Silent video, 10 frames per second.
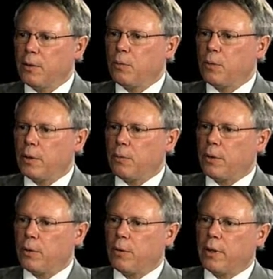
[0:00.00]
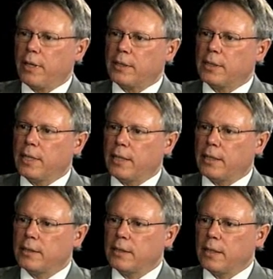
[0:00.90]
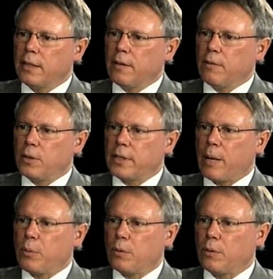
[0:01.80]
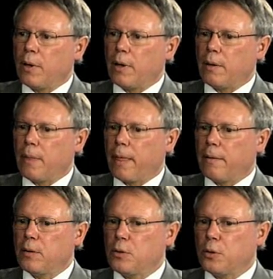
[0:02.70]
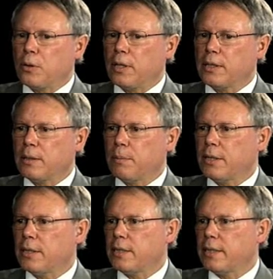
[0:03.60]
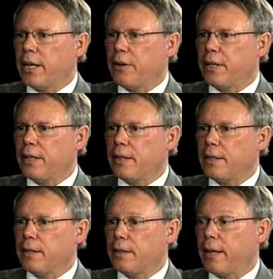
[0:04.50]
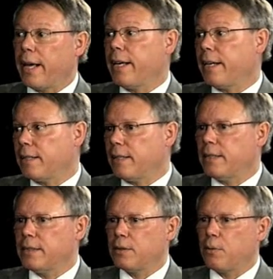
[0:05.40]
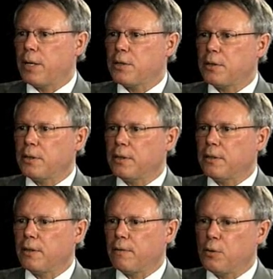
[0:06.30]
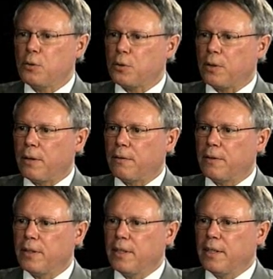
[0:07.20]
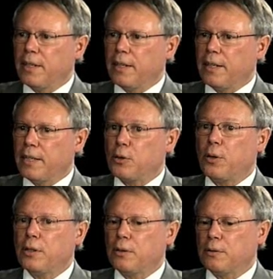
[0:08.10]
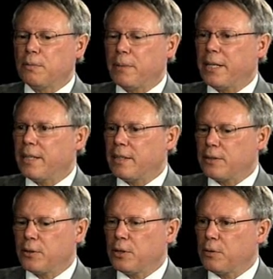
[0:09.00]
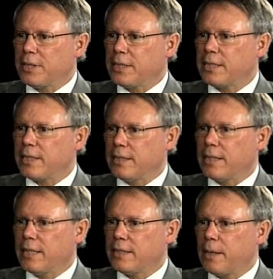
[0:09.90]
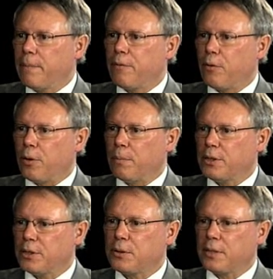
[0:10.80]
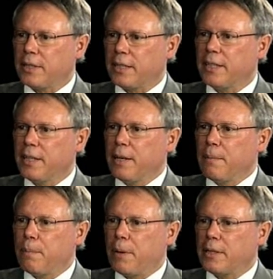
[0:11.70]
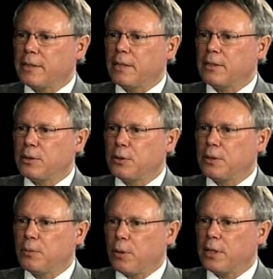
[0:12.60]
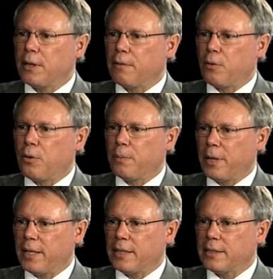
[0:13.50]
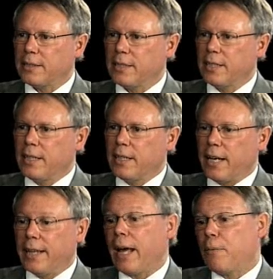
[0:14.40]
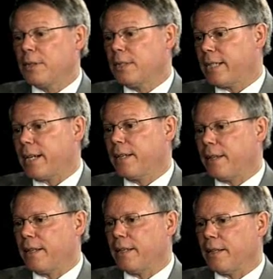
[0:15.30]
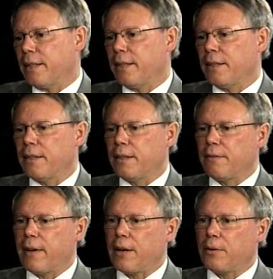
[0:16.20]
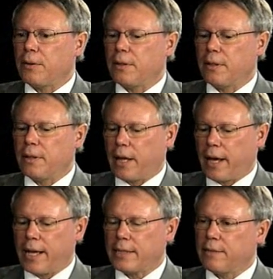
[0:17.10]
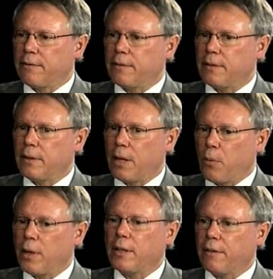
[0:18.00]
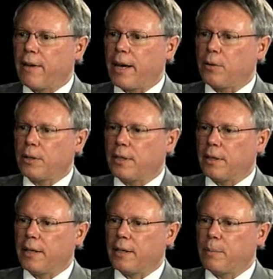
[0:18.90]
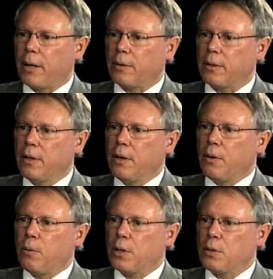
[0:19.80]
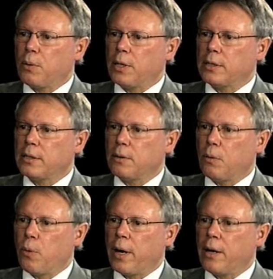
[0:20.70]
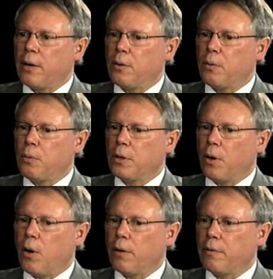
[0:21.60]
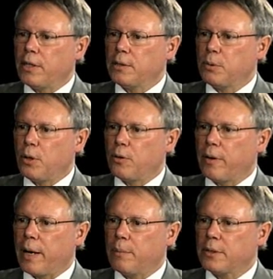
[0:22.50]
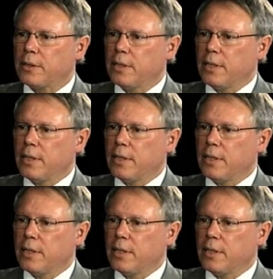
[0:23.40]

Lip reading: with these needs? For example, journalism is an area that they at least questioned the future of. It's going to exist in some form, certainly, but it's uncertain what the form is. And that was the second thing that the faculty, they wanted the faculty to think about, which was where would all of these programs